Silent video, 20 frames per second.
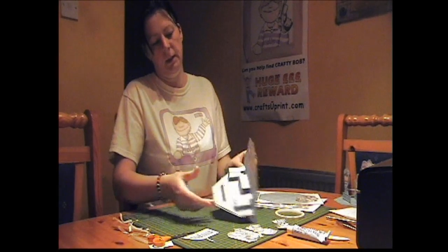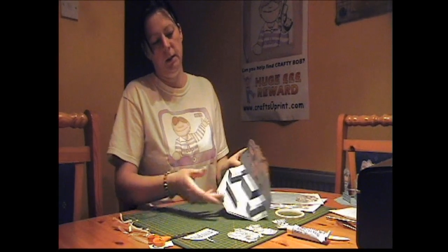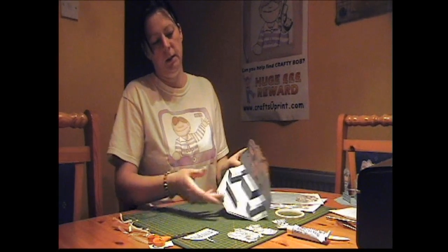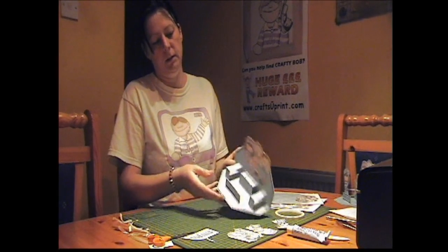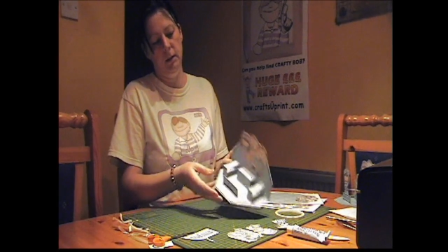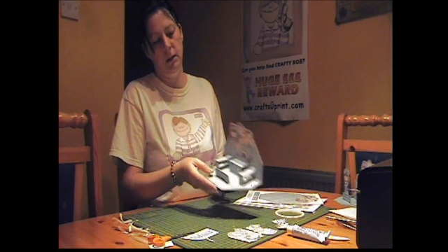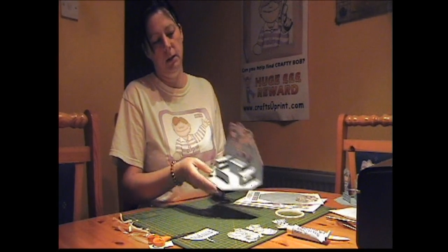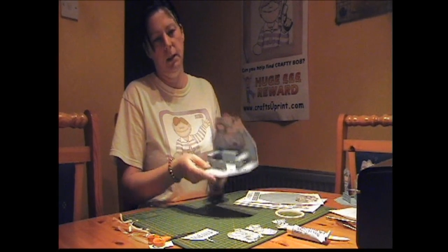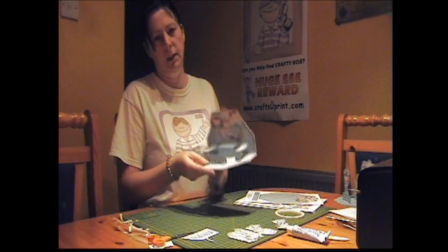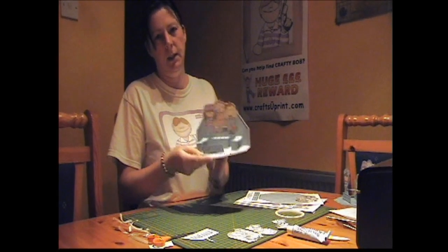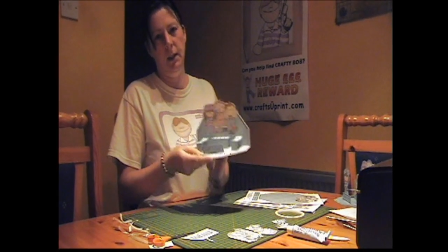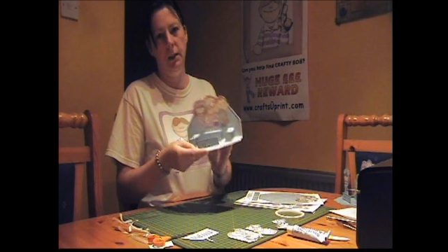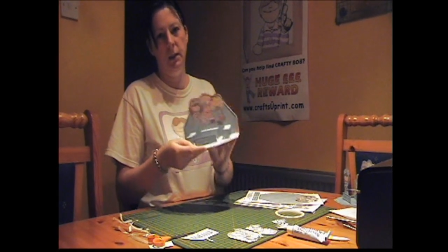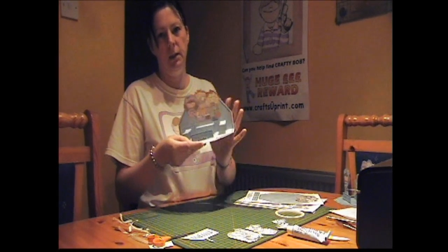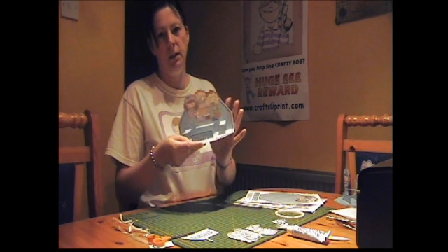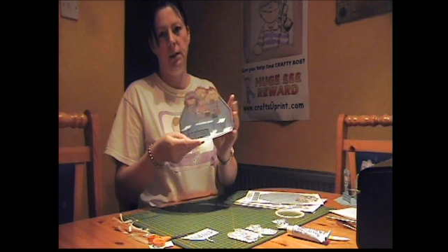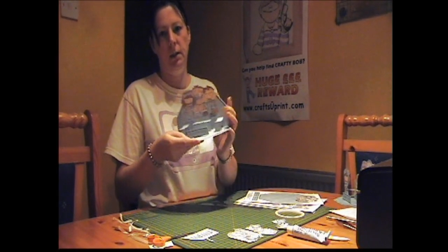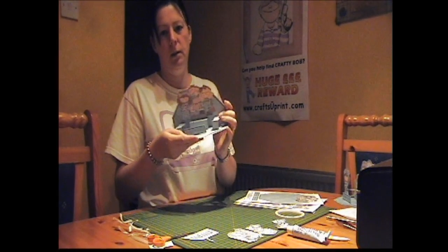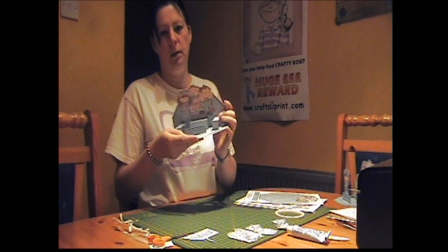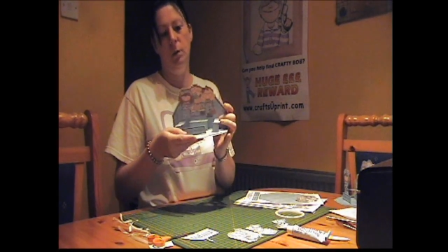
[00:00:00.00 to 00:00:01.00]
it down. So
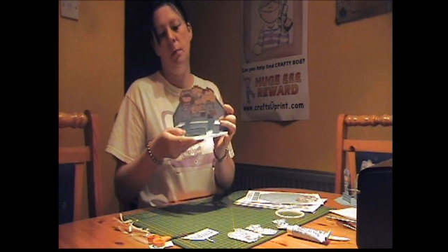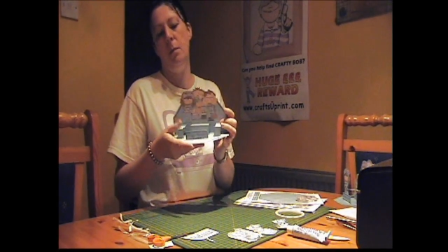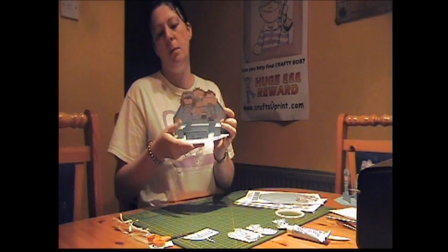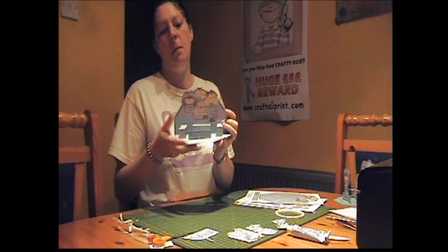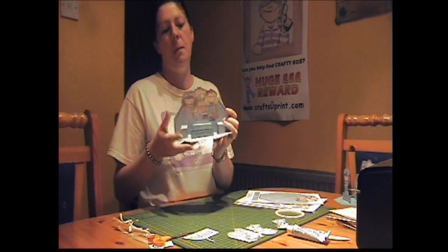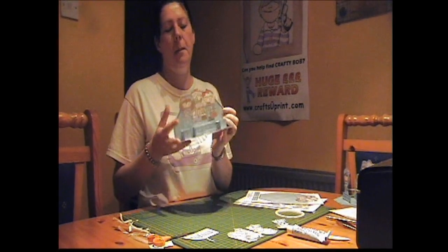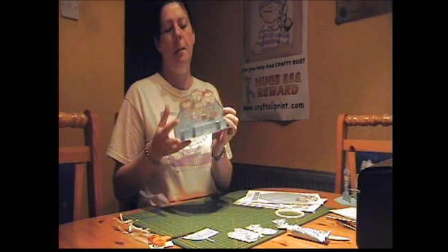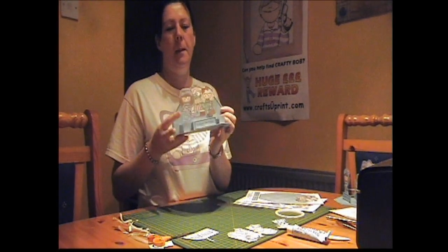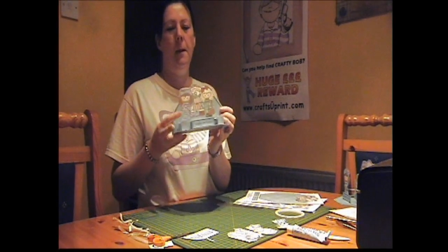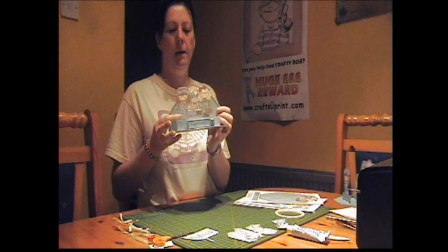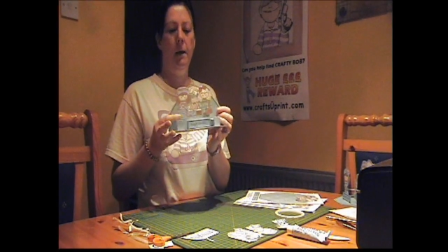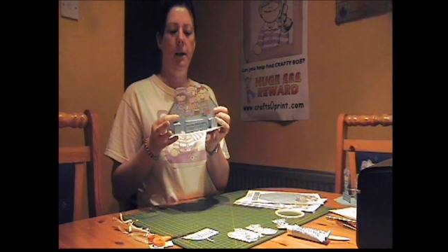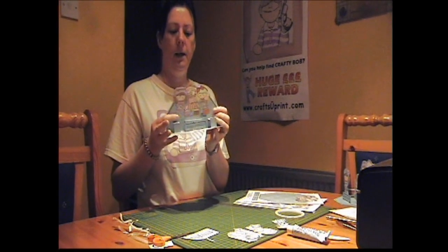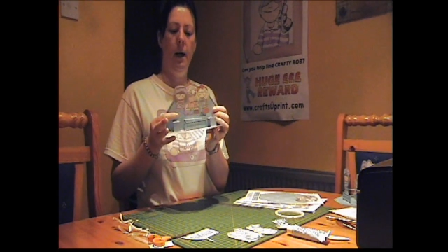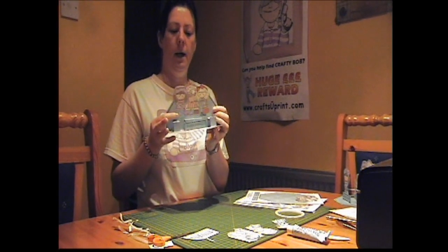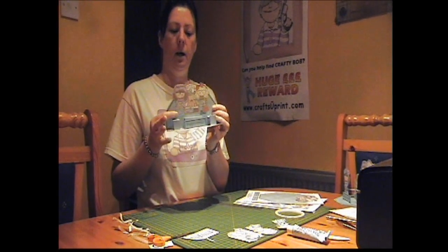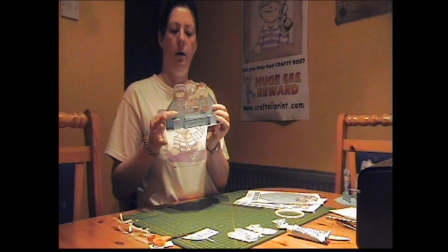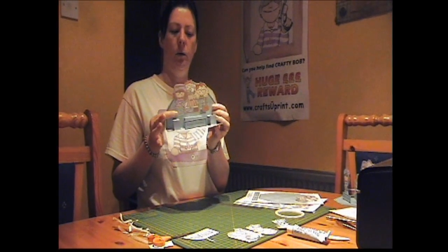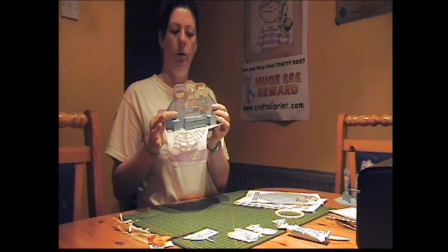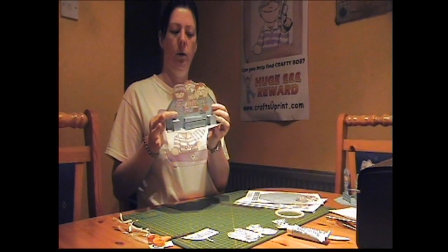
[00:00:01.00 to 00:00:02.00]
that's
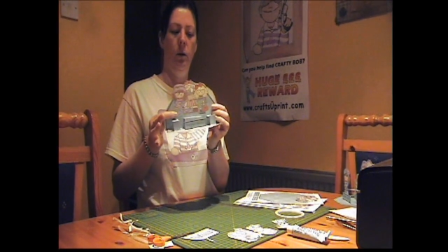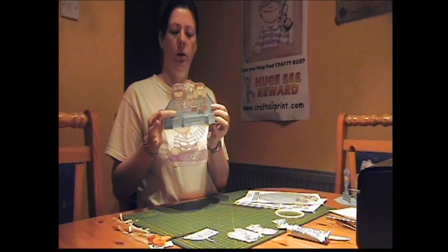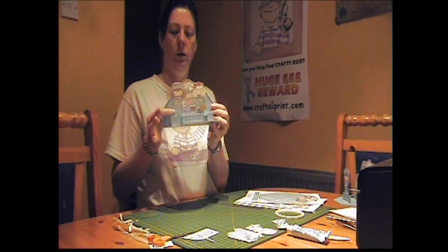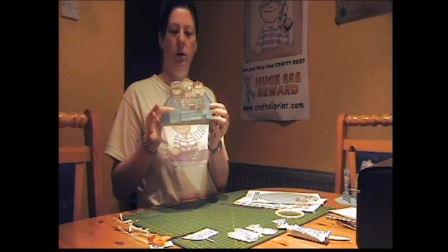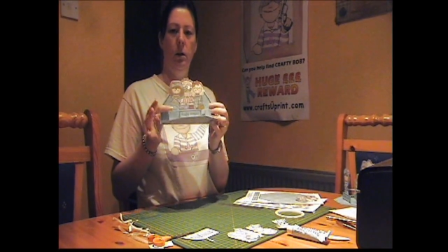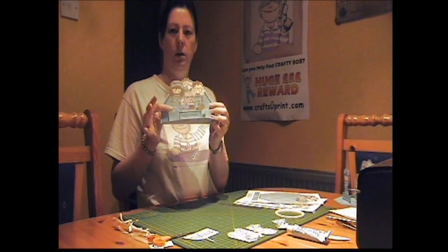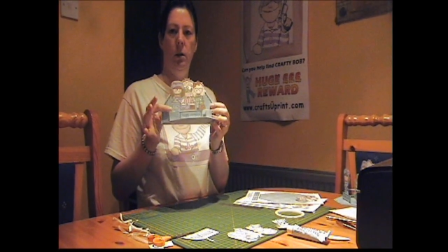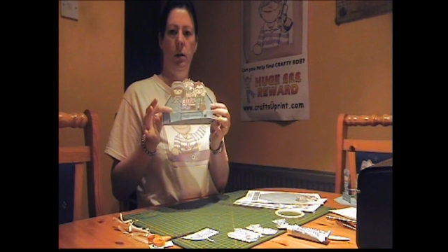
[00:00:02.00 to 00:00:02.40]
now